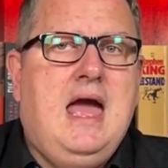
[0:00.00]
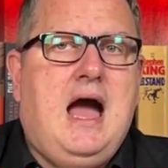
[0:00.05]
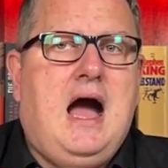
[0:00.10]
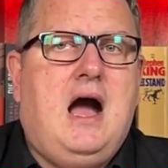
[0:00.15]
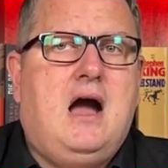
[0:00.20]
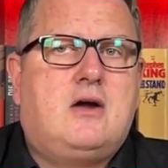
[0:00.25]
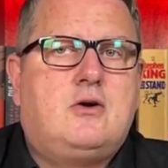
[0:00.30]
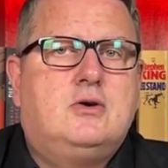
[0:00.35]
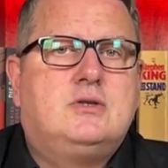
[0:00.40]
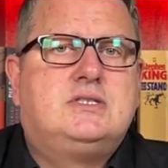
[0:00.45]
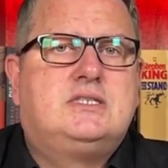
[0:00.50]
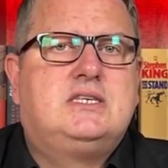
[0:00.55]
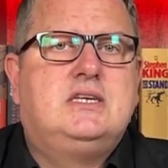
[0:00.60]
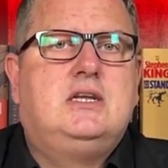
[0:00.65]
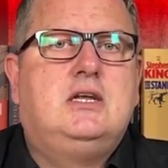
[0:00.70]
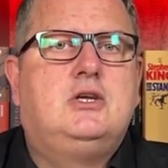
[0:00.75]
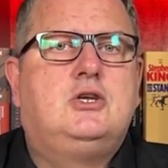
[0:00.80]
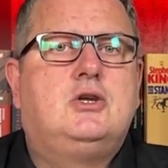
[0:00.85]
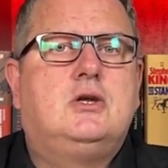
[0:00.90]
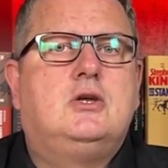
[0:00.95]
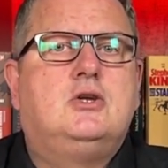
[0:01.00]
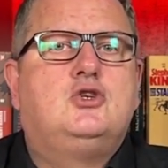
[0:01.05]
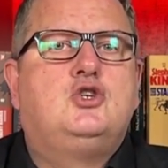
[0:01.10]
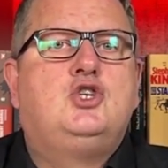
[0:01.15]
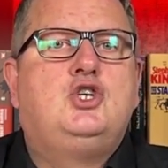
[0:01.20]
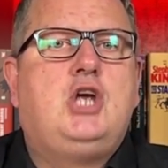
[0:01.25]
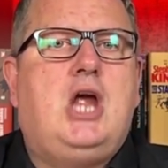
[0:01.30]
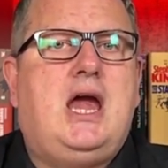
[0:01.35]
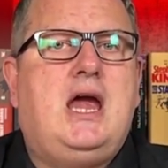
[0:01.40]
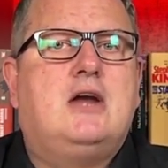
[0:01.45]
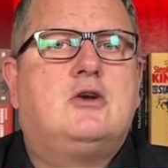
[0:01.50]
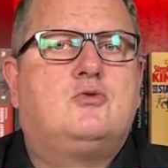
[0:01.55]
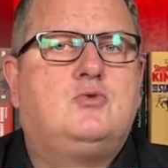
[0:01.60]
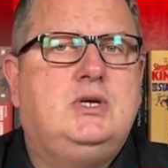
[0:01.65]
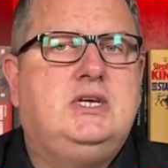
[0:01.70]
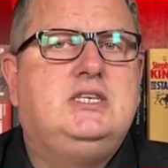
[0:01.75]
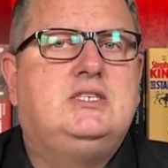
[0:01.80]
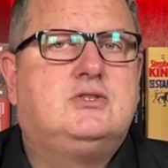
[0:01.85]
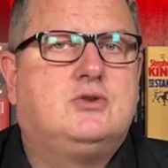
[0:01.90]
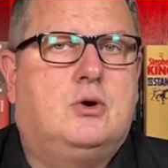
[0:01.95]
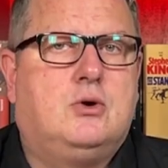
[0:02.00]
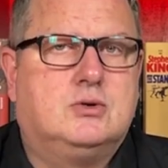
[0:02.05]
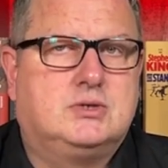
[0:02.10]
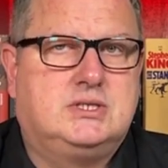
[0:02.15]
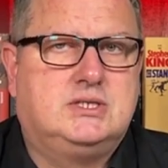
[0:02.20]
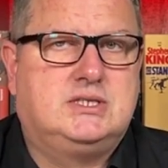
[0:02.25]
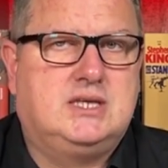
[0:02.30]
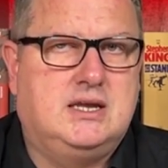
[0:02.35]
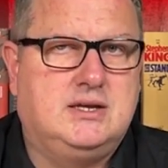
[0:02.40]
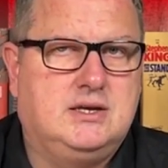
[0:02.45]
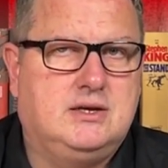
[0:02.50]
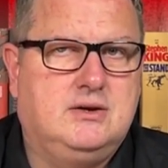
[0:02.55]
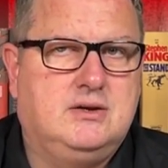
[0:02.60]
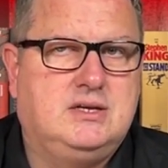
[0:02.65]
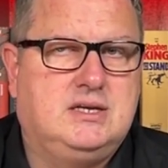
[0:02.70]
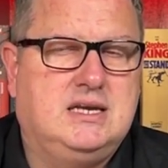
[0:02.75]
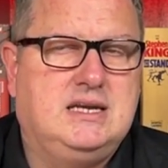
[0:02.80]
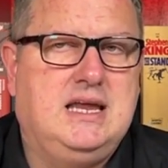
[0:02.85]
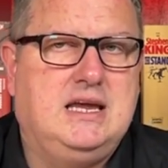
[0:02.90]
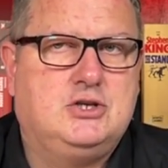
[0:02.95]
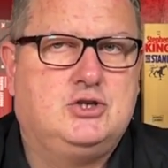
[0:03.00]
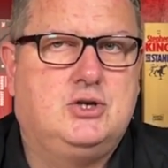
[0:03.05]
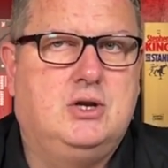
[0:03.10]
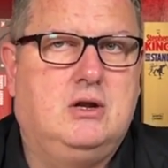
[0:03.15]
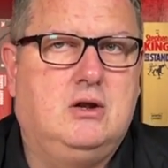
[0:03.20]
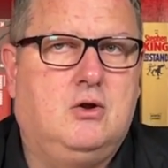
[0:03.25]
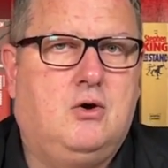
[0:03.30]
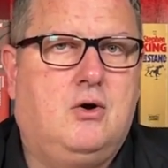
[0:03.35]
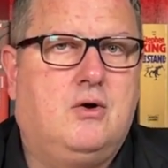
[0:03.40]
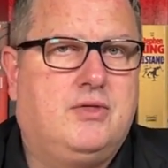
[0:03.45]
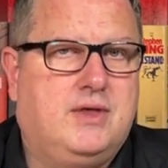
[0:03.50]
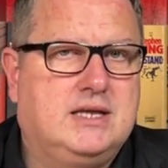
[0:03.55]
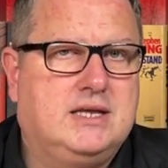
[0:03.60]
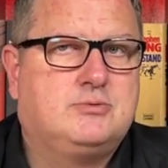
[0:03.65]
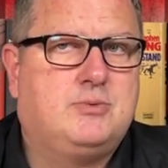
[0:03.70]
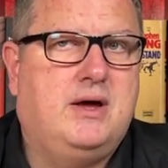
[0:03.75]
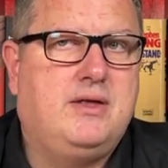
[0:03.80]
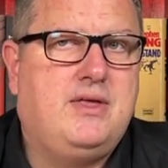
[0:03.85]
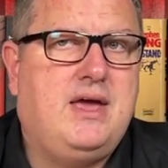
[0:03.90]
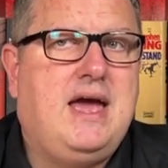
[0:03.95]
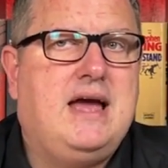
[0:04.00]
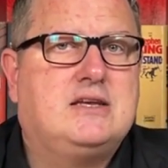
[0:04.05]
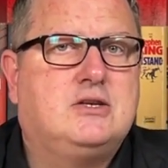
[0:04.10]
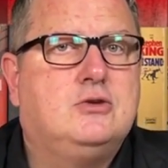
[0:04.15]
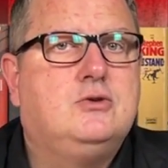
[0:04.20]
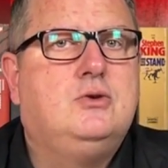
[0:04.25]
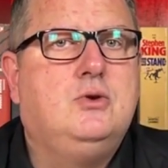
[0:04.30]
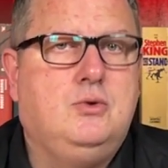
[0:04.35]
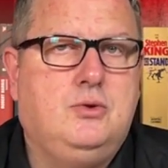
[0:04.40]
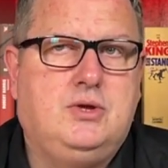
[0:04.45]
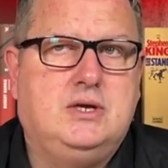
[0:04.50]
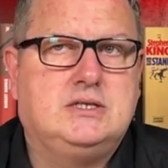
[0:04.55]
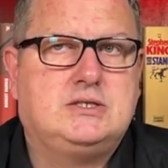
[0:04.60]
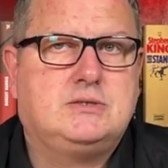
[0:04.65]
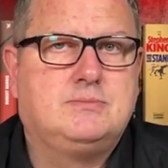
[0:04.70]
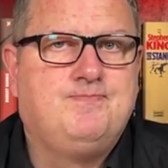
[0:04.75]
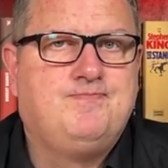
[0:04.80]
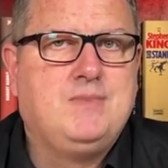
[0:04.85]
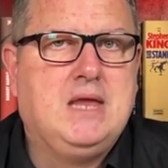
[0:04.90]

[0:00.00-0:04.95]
are considered shared resources under international law. That's why they had to do this.